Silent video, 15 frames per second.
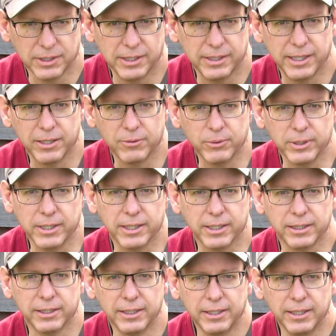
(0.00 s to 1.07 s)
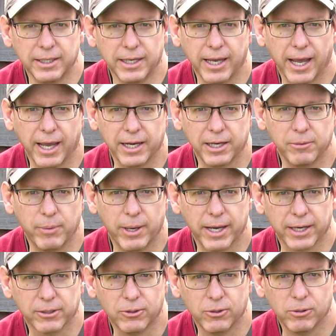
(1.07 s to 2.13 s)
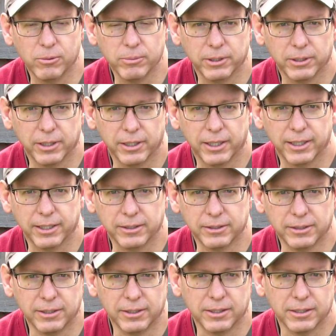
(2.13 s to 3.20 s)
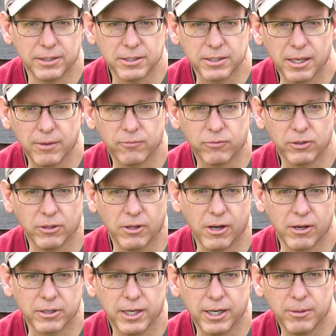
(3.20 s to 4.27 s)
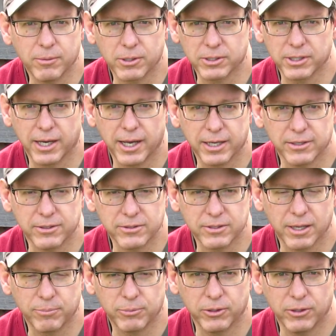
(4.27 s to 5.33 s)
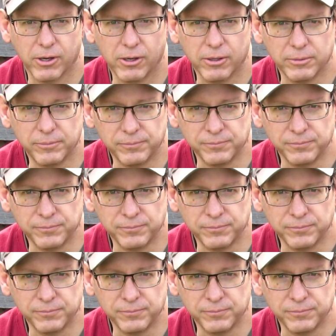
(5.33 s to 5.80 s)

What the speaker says: And then we headed back home, and then I slept for a long time because I hadn't slept at all.